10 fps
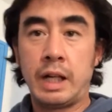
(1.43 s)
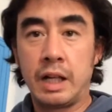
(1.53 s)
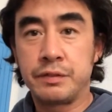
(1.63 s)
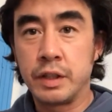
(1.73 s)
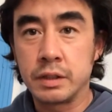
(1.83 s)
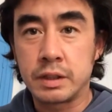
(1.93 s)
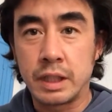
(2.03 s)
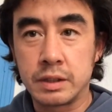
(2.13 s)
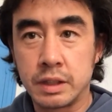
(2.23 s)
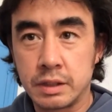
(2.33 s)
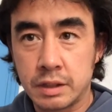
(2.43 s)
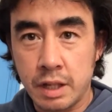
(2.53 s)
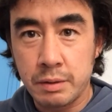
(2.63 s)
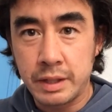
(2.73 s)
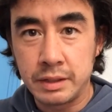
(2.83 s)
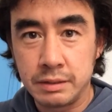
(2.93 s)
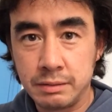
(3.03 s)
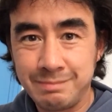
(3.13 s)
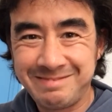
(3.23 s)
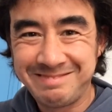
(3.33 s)
Hi folks, how's it going?
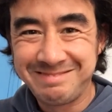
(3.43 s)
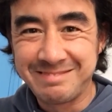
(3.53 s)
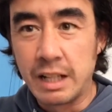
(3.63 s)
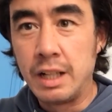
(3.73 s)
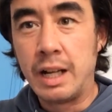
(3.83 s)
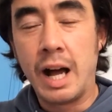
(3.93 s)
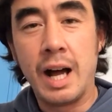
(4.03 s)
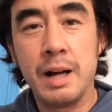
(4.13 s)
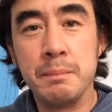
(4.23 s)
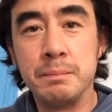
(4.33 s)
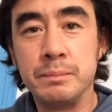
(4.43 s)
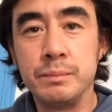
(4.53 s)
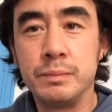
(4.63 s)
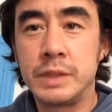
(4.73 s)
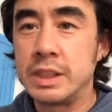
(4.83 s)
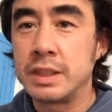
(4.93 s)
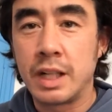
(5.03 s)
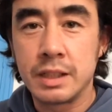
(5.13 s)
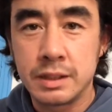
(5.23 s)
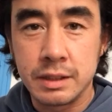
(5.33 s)

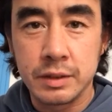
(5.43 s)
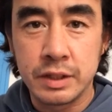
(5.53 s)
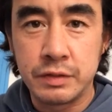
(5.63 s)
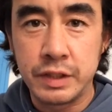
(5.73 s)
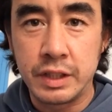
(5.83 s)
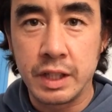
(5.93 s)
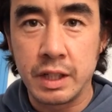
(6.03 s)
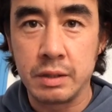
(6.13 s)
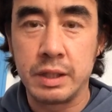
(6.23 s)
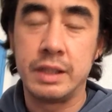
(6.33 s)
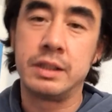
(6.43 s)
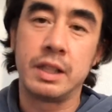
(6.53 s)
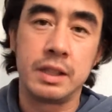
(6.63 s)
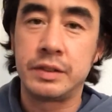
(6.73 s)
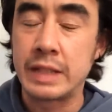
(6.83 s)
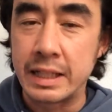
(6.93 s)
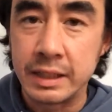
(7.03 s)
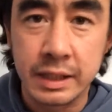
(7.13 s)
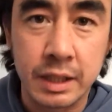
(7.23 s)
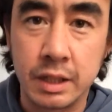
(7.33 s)
Decided to do this video instead of
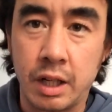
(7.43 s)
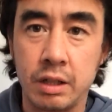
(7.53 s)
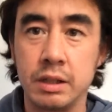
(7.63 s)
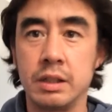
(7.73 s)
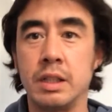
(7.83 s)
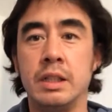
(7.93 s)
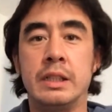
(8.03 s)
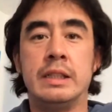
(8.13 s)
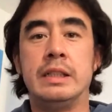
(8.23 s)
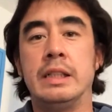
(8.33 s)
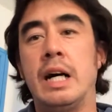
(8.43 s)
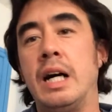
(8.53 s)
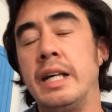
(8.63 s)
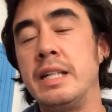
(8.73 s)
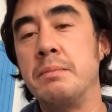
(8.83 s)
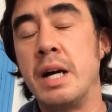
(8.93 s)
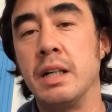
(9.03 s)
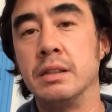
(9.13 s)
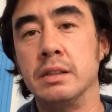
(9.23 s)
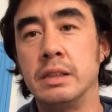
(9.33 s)
sending you a long
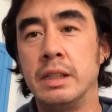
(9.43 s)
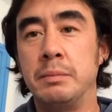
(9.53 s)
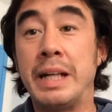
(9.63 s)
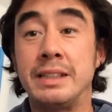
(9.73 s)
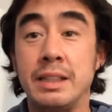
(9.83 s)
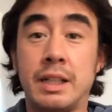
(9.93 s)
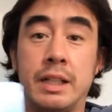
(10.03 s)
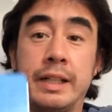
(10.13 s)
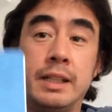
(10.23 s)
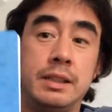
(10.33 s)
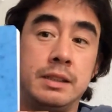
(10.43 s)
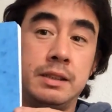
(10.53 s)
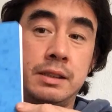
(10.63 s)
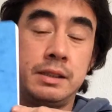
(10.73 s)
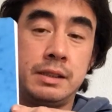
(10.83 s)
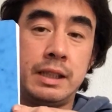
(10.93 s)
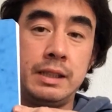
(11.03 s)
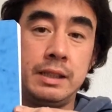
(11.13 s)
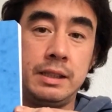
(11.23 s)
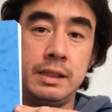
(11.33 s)
email. Basically,
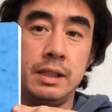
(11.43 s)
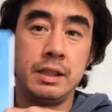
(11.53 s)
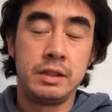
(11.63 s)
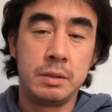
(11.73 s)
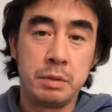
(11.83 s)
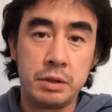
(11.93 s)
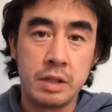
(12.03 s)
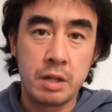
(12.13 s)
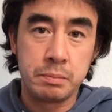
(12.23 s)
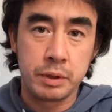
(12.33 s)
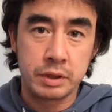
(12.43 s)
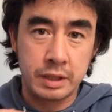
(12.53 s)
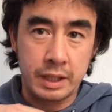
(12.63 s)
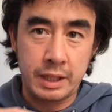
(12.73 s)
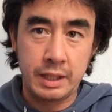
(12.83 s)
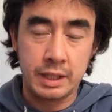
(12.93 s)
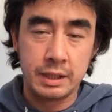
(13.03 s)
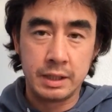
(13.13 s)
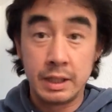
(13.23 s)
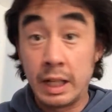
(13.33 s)
ding, the blue notebooks are
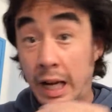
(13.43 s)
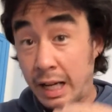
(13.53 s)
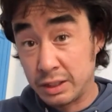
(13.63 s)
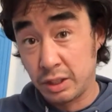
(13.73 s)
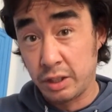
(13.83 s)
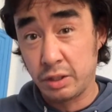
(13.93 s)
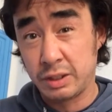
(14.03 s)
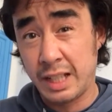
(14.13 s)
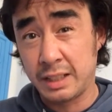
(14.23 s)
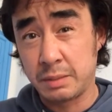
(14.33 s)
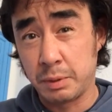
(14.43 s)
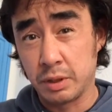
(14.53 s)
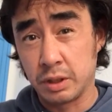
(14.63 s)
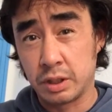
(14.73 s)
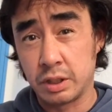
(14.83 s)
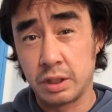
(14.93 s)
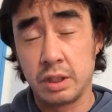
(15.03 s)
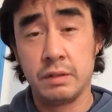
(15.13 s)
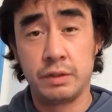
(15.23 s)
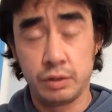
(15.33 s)
here, as are your textbooks
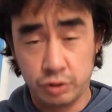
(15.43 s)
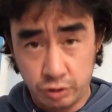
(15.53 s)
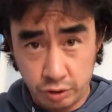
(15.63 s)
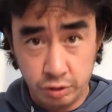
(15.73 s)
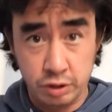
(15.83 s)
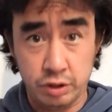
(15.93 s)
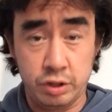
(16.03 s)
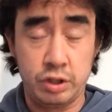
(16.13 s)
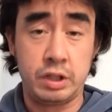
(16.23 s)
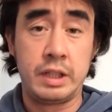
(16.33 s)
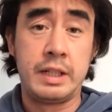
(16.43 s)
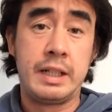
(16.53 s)
for your students.